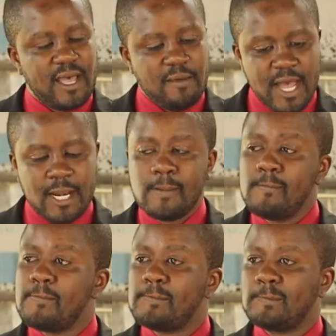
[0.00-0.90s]
Amen.
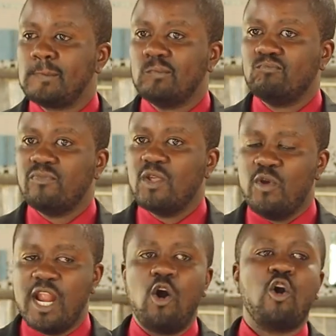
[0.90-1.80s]

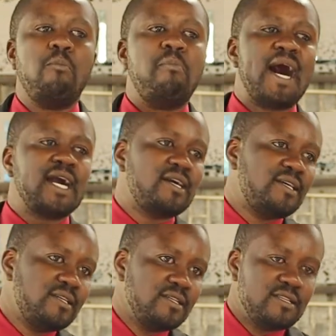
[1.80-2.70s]
We now go back
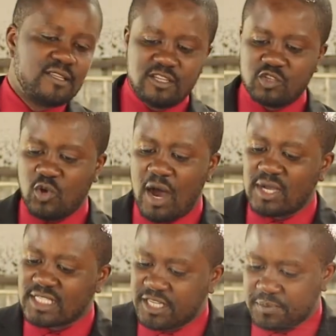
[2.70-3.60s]
to
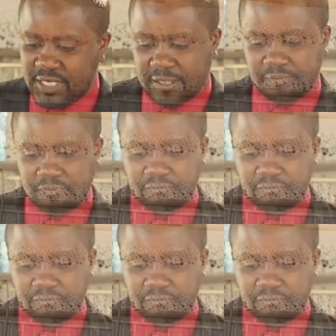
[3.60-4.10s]
our scripture,